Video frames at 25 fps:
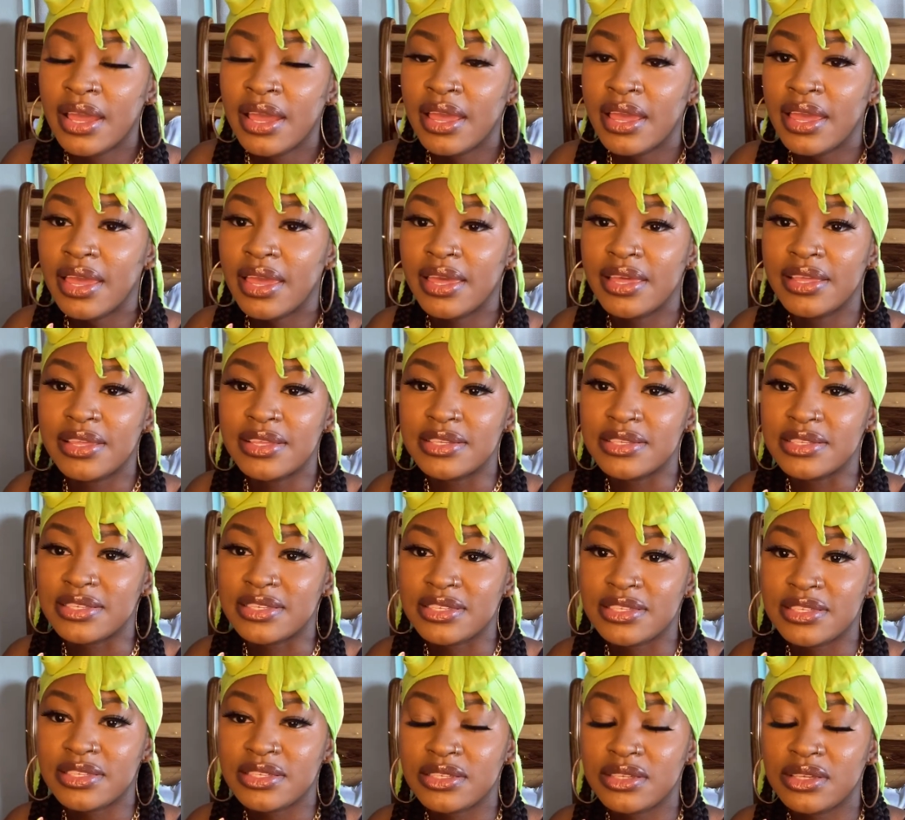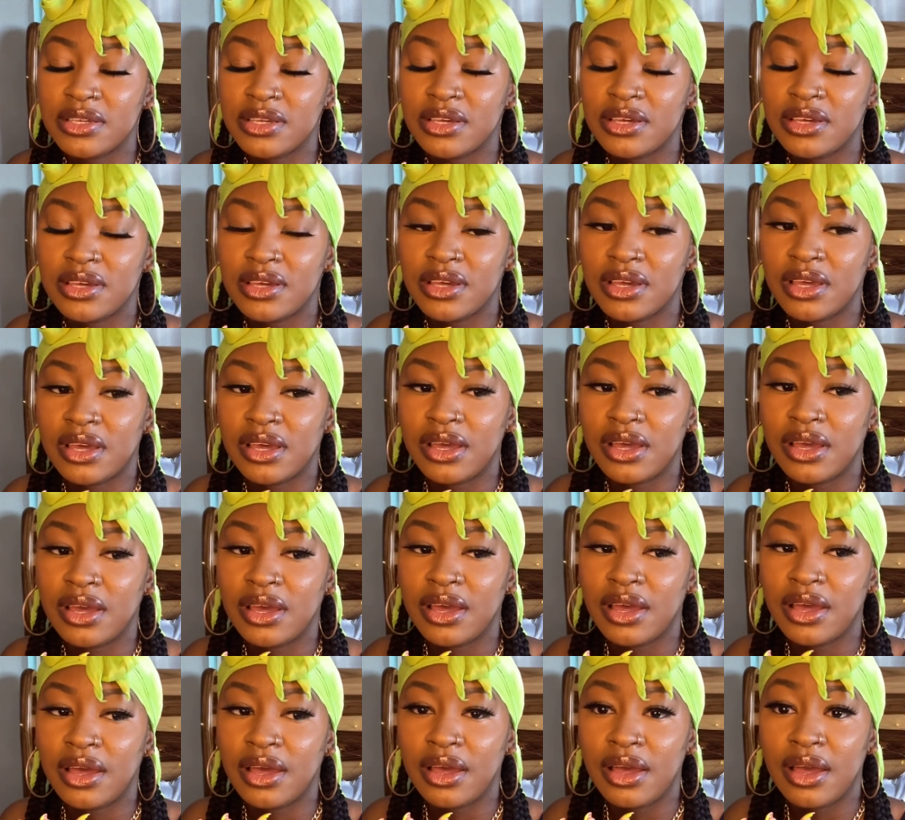is
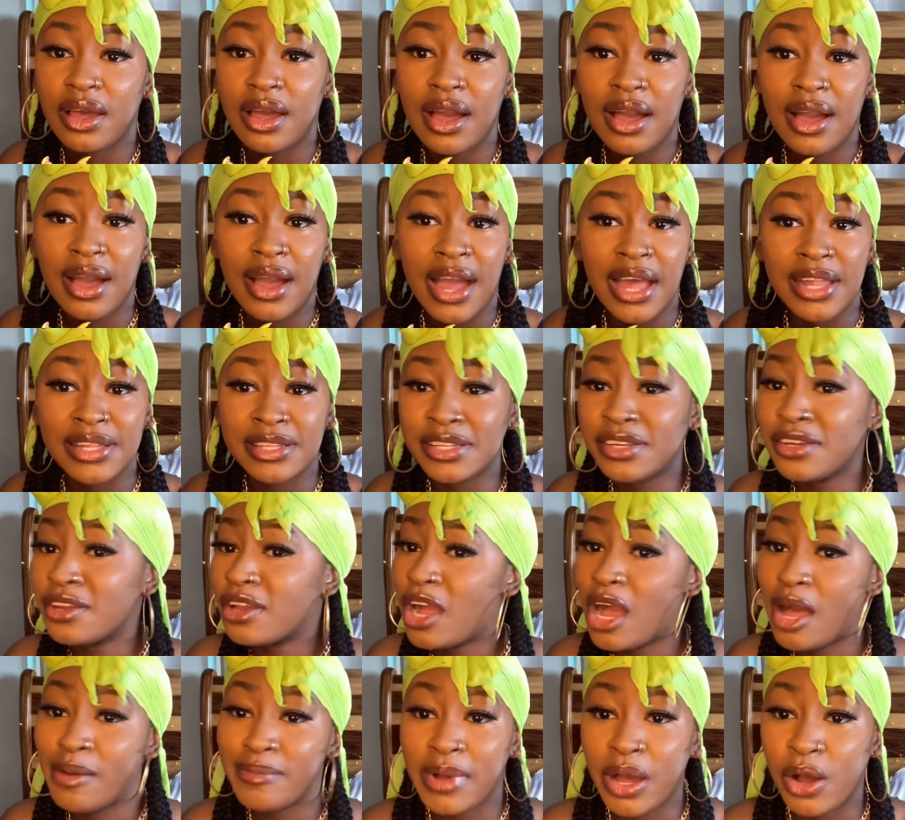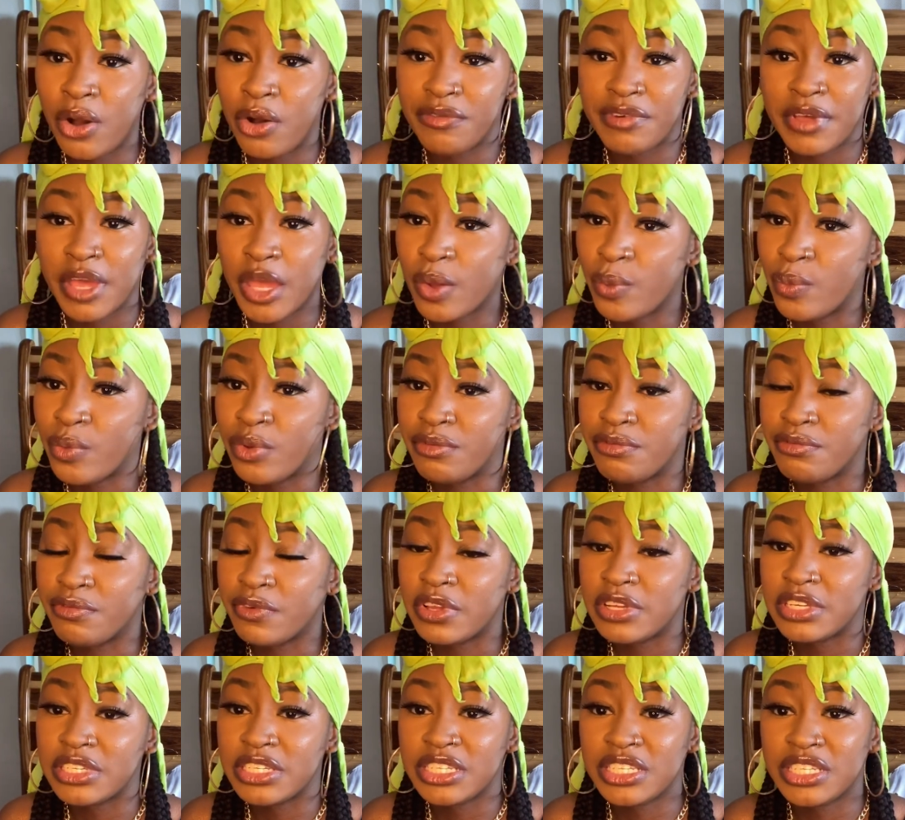I didn't come out of here with
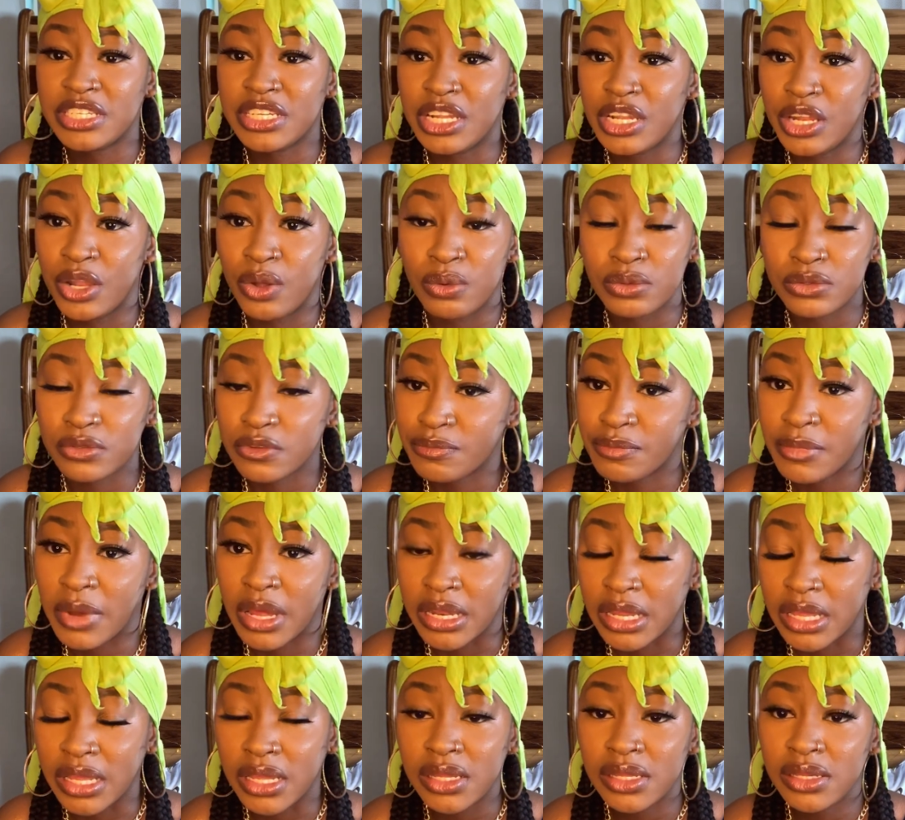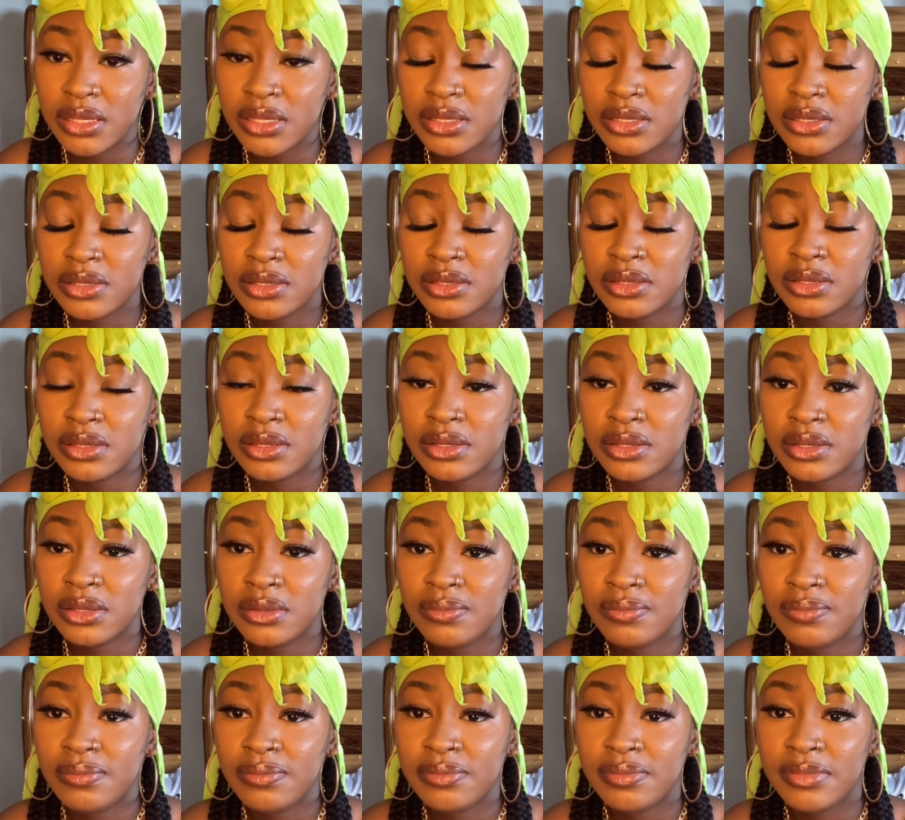shitloads of money.
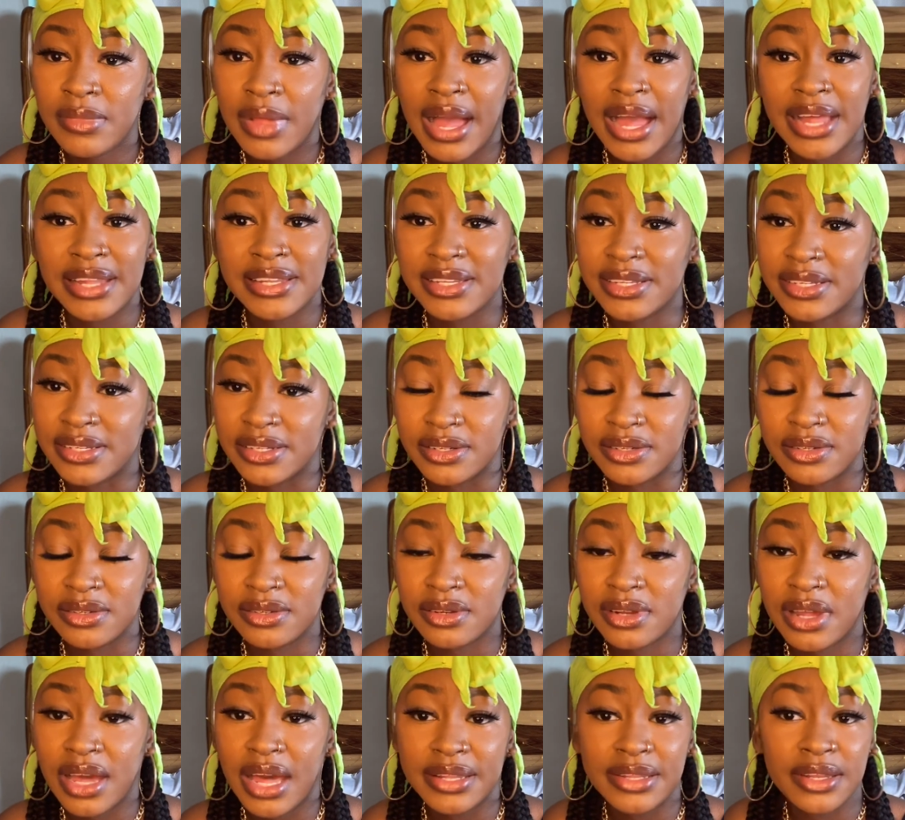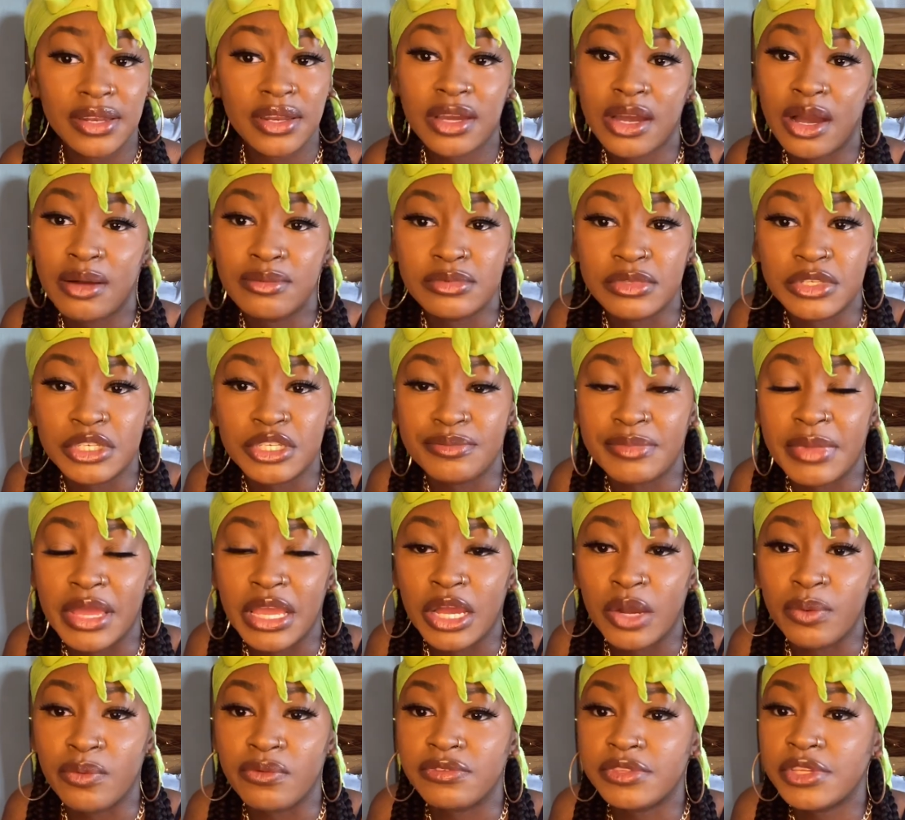I didn't come to
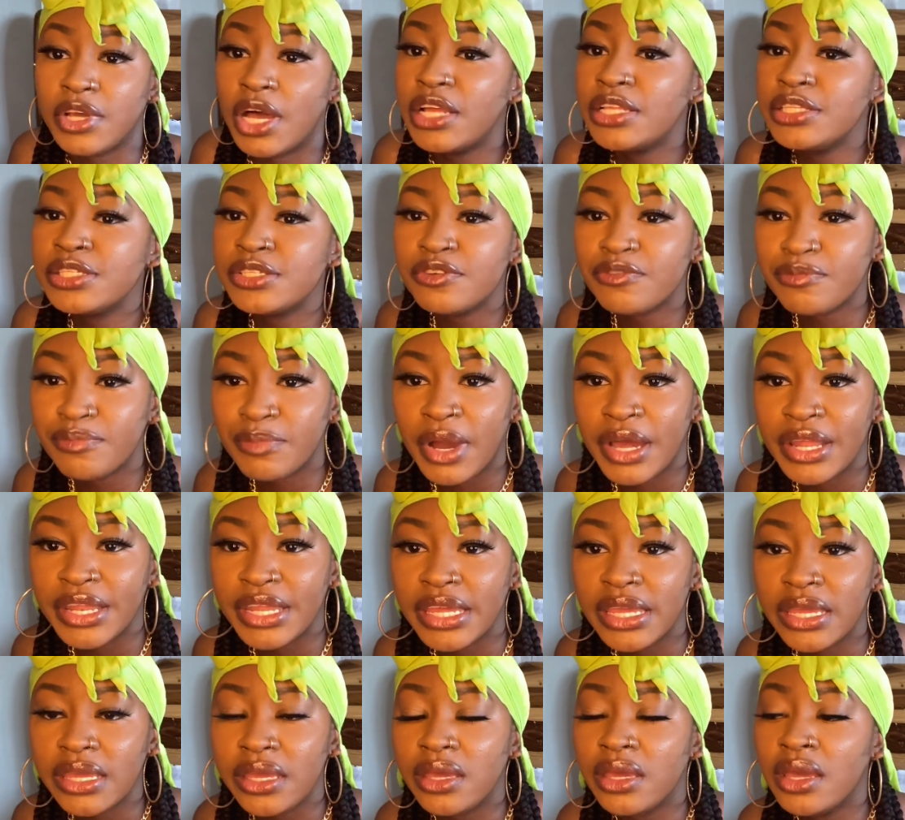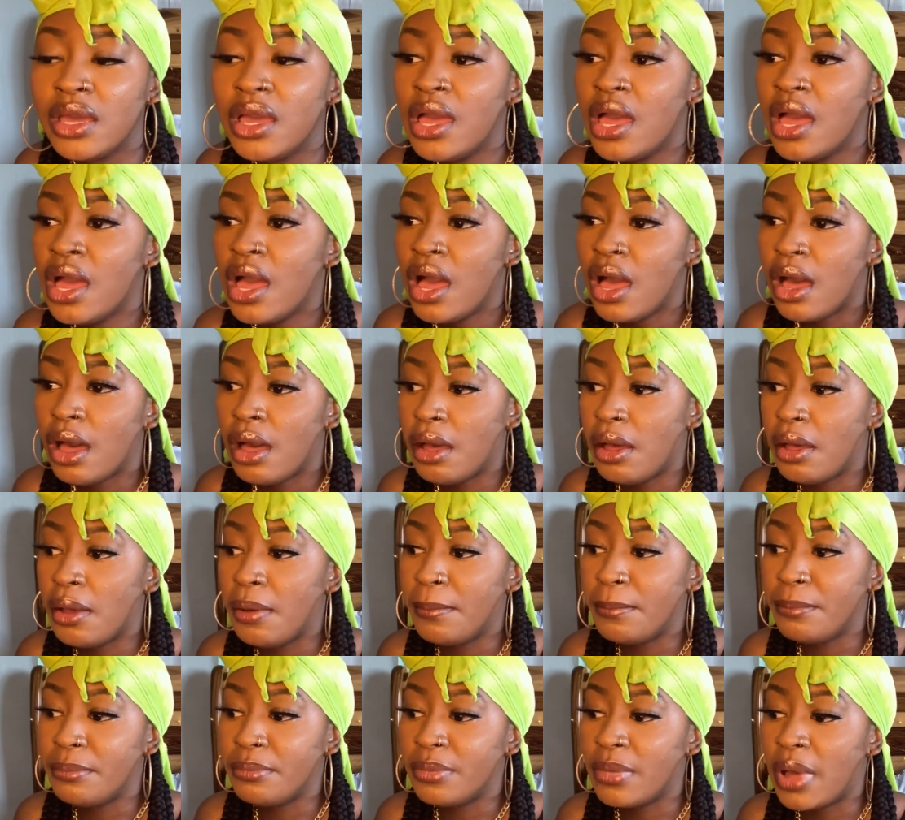Jamaica with tons of money.
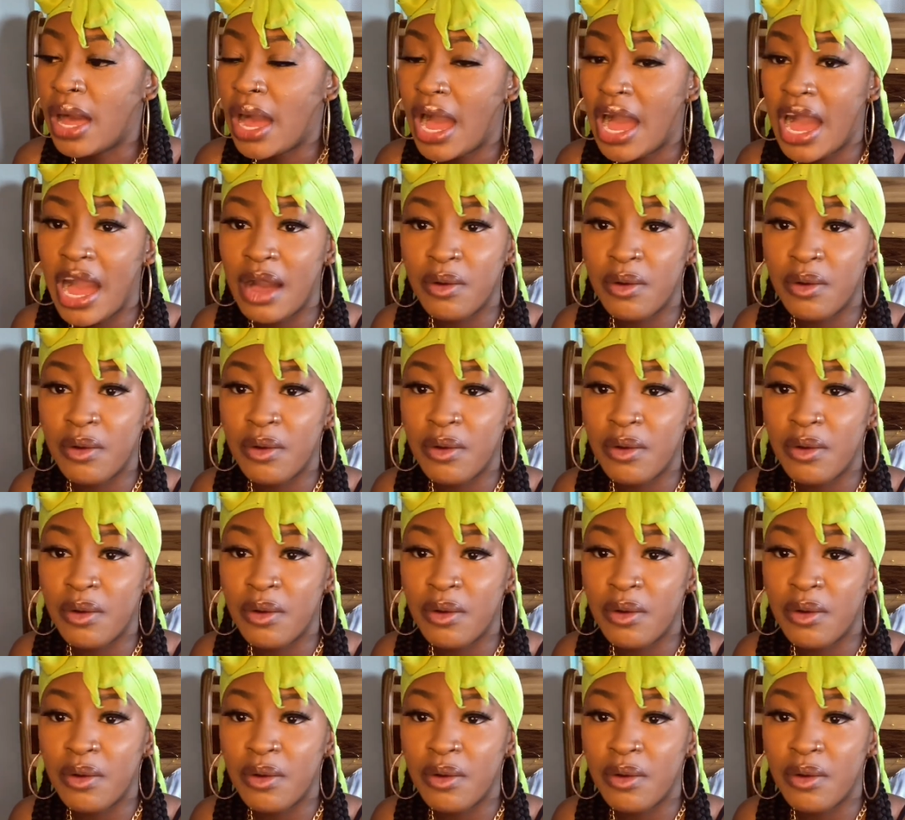I